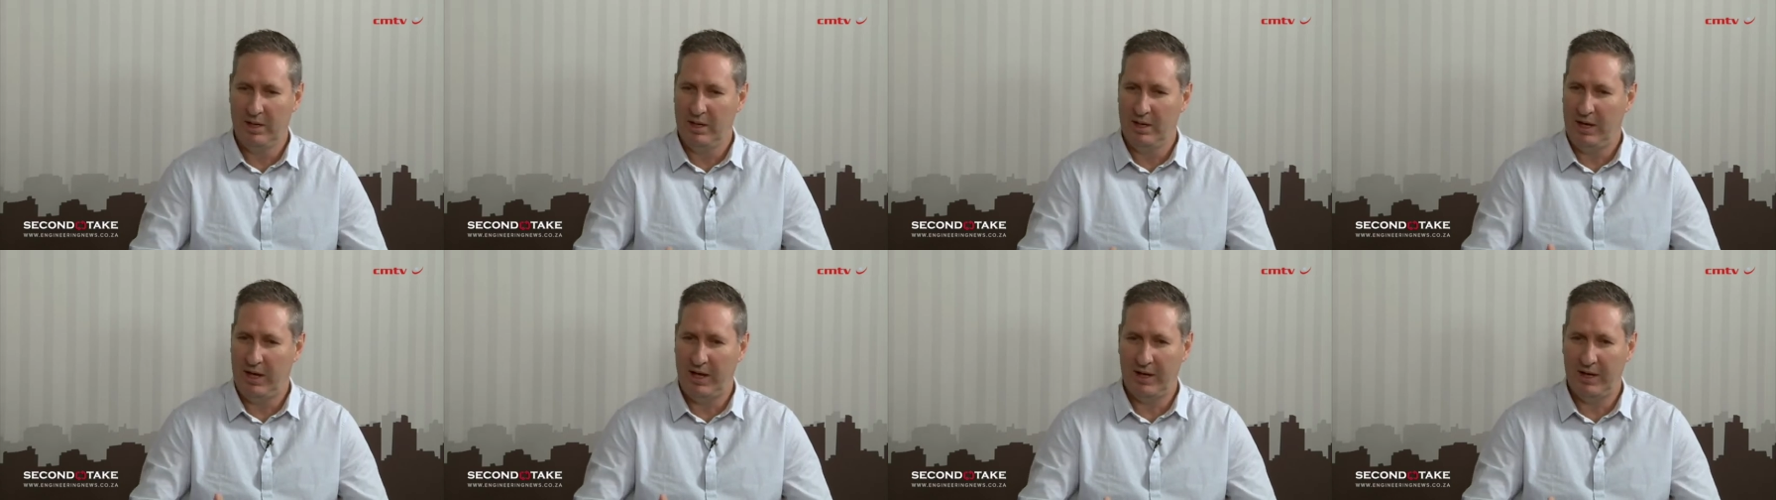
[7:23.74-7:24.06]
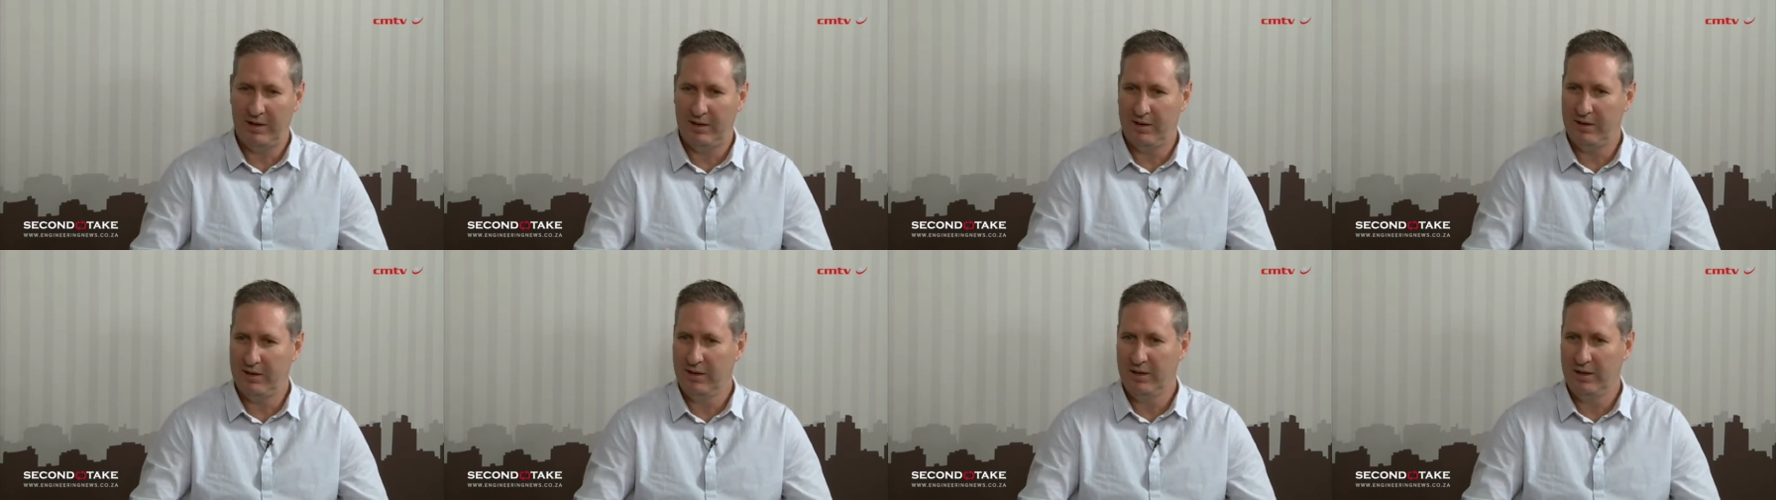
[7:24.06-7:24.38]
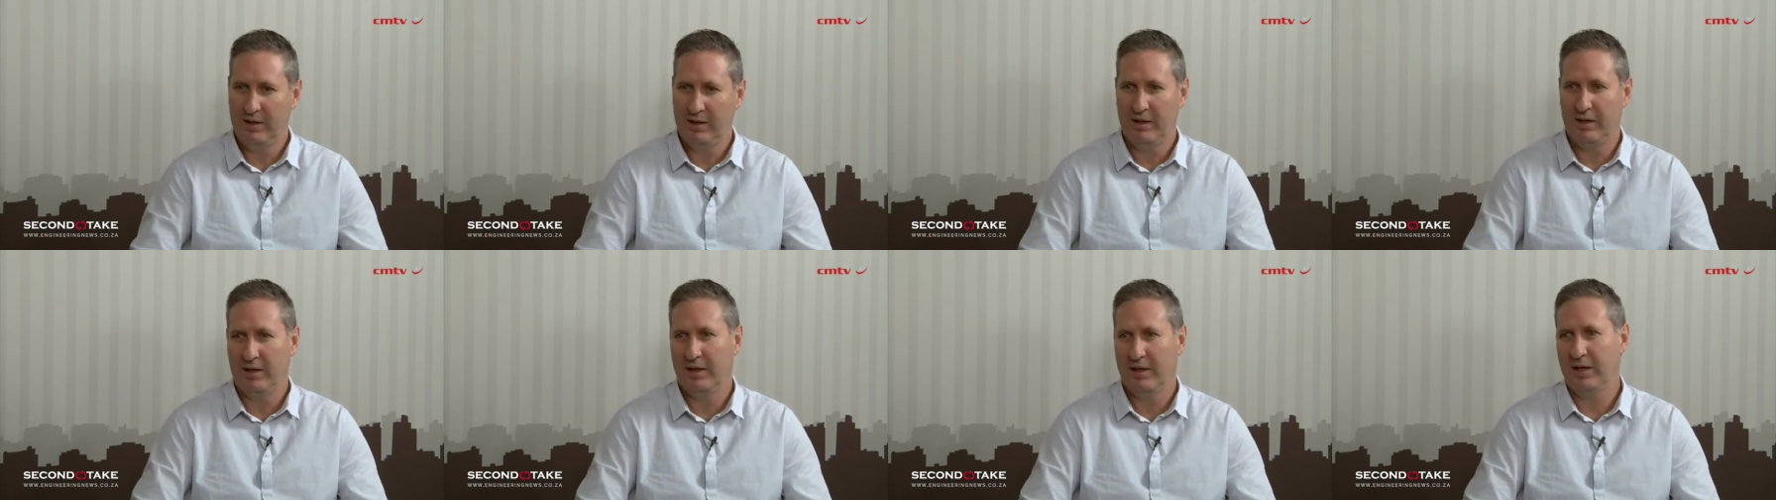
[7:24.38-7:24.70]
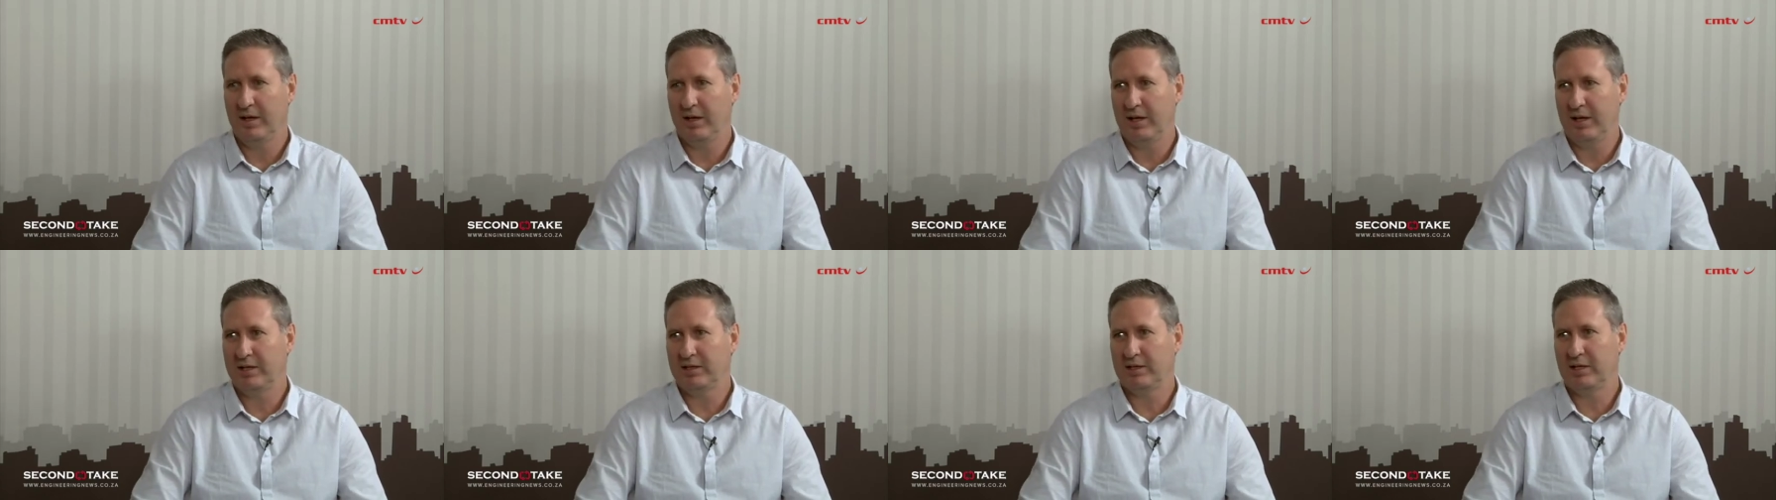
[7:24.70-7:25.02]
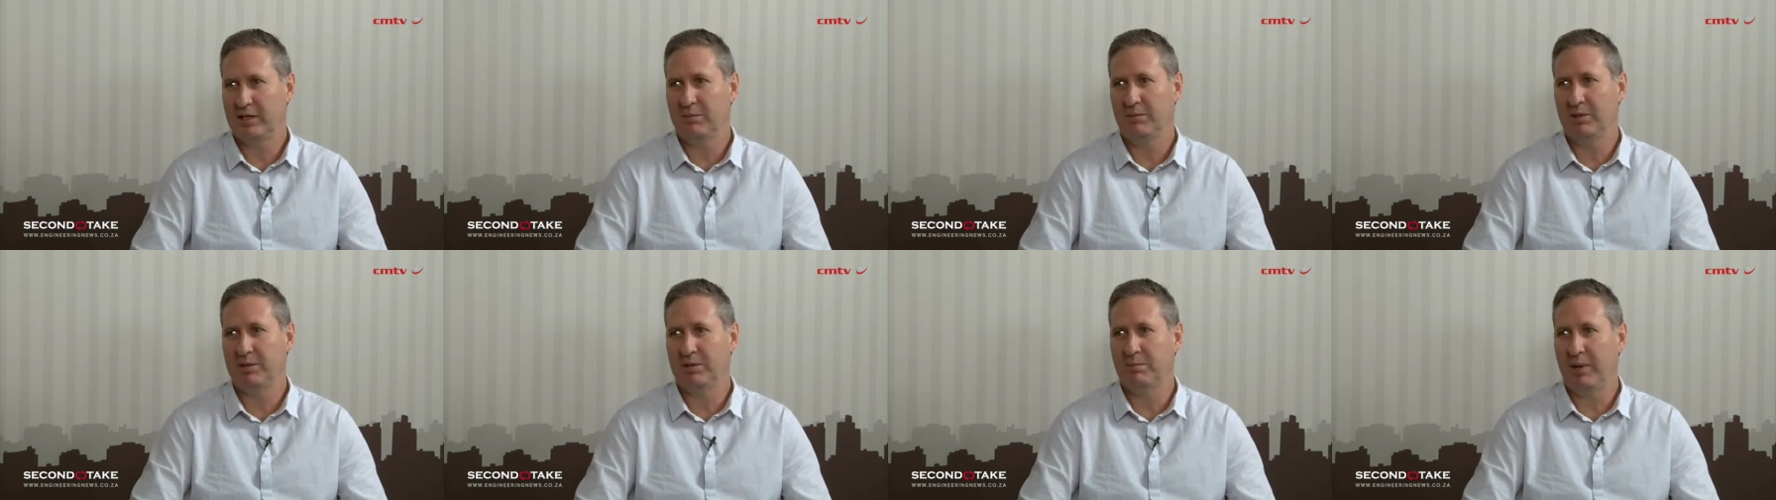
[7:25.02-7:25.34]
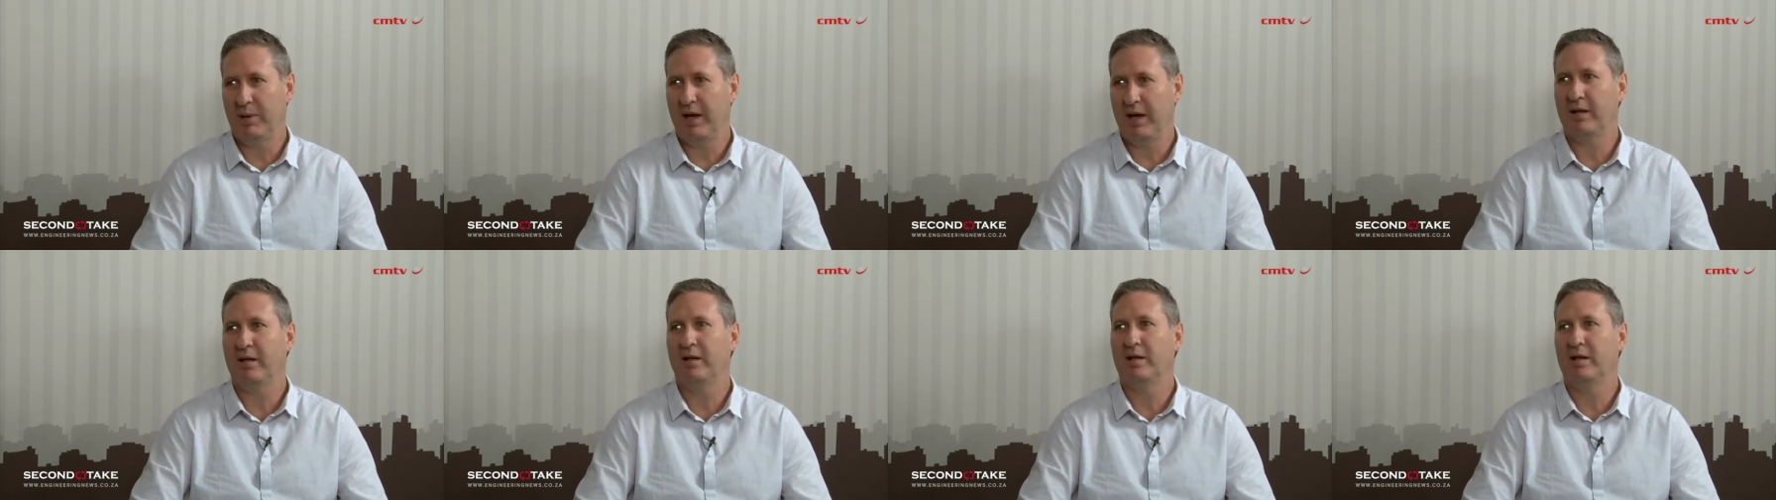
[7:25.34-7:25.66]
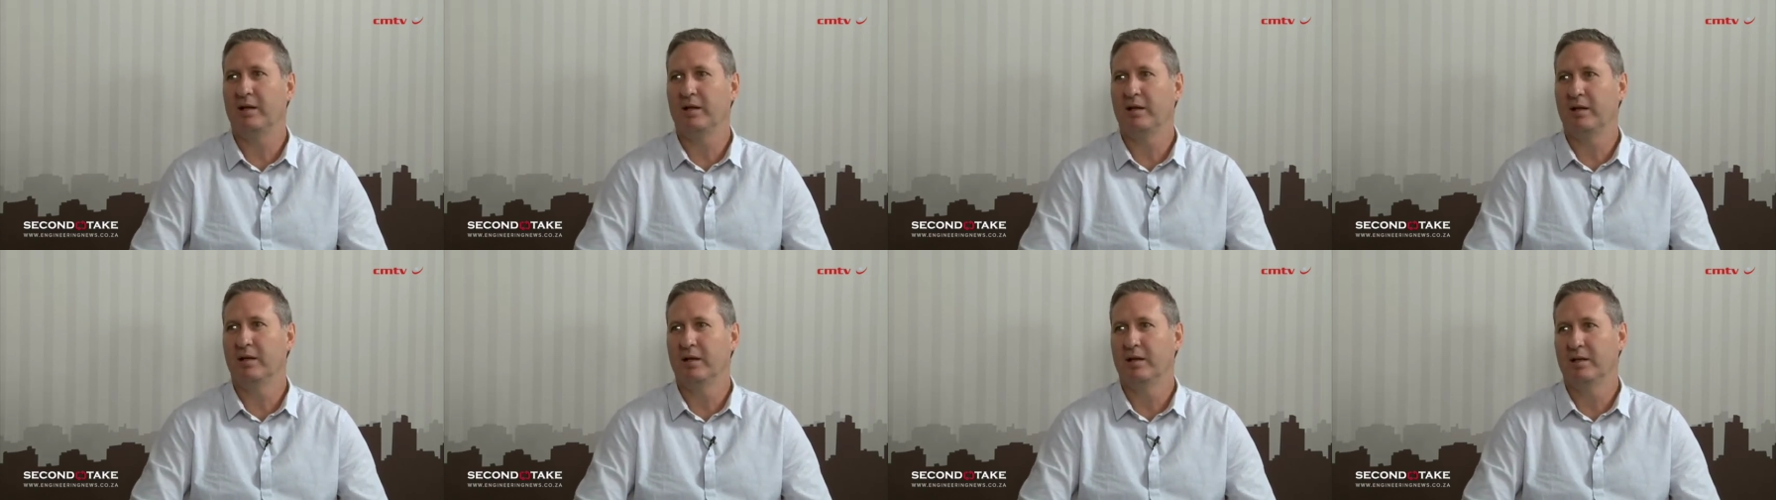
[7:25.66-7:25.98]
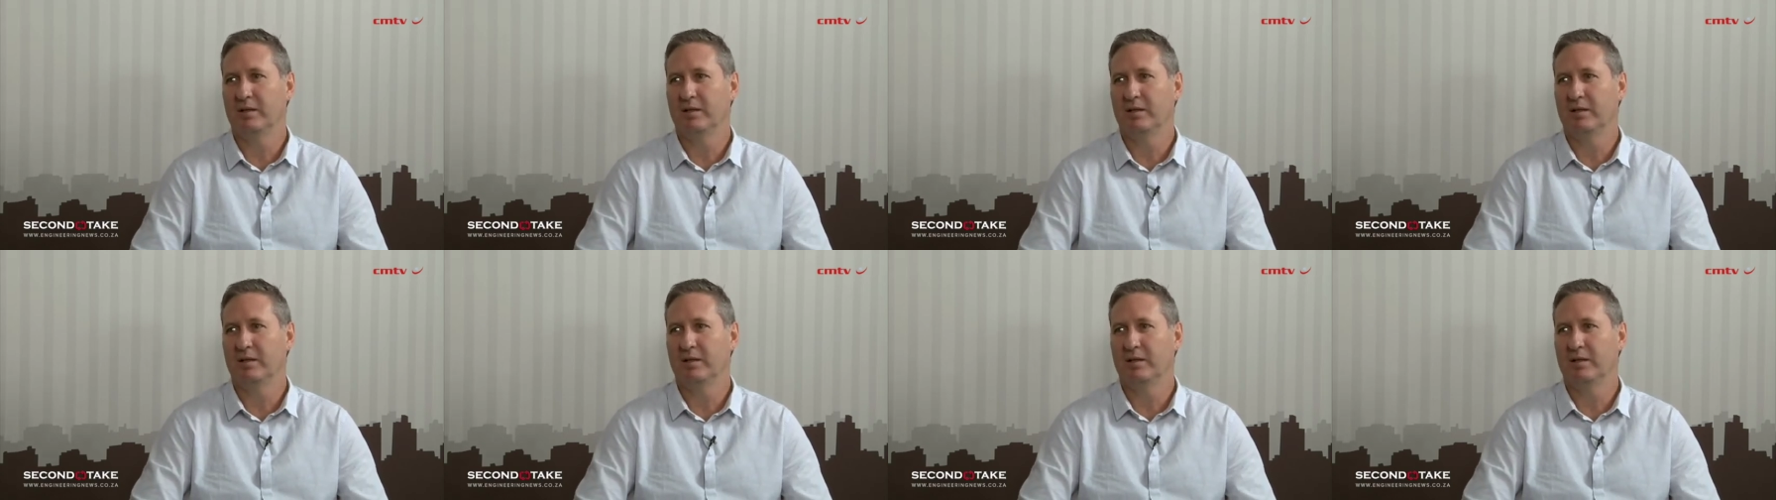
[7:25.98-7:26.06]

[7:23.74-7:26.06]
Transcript: And Eskom is battling